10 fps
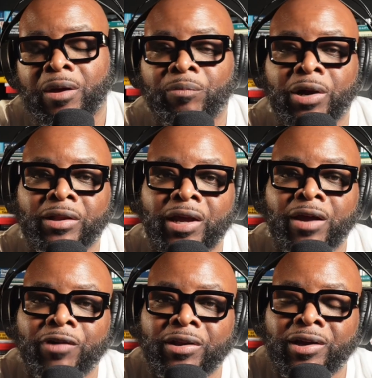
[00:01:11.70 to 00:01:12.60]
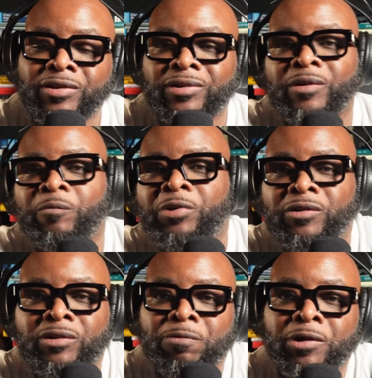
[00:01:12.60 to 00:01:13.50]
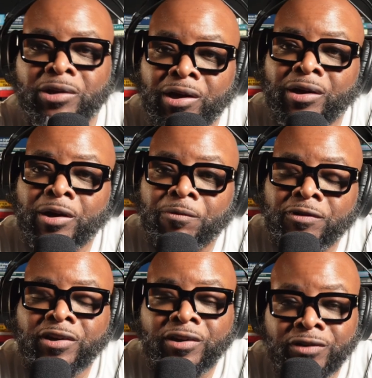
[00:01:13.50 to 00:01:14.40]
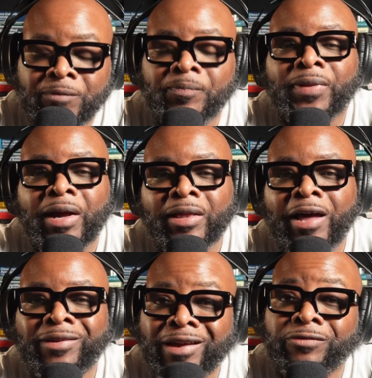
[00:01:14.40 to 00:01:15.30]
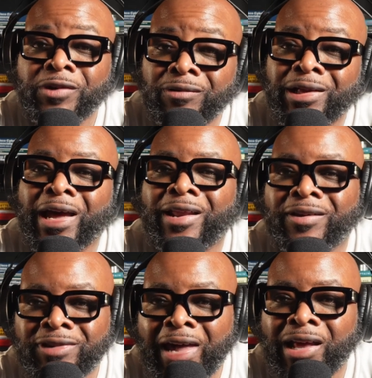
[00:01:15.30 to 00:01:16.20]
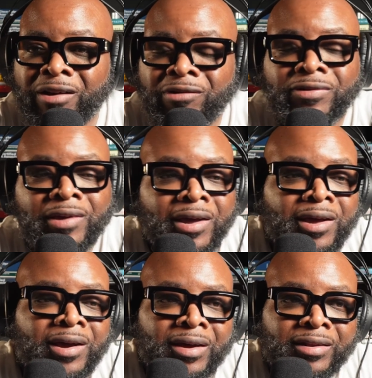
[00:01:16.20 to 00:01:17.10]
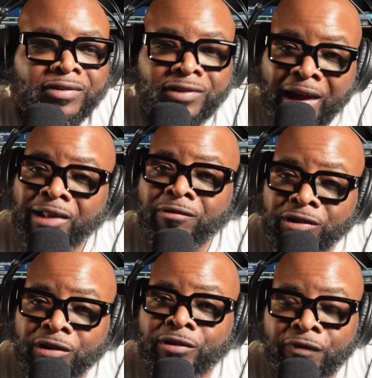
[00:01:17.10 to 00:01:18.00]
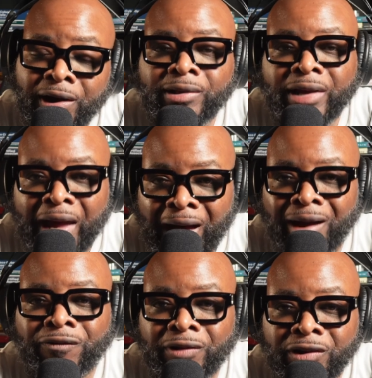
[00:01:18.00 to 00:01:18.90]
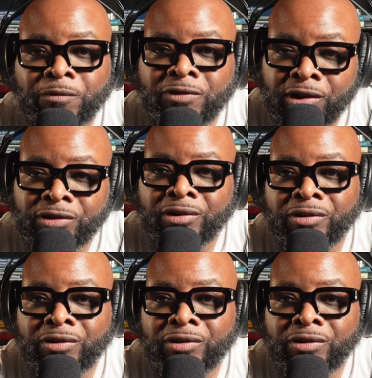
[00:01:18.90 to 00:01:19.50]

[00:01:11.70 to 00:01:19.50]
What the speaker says: But then with this particular position, a lot of times when you look at the salaries is fairly high for this position.